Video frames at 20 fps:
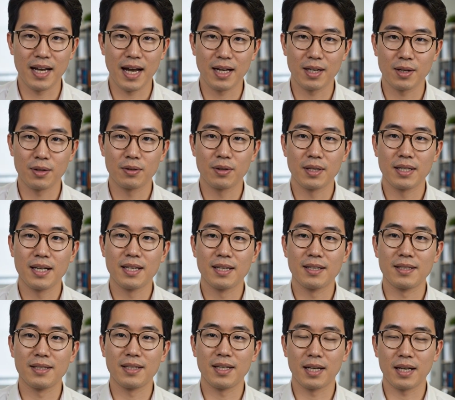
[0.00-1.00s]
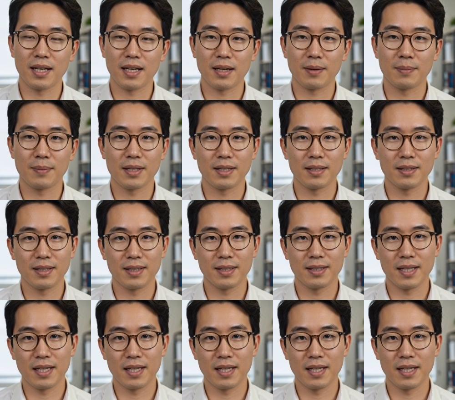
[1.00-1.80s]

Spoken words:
actually is, because it's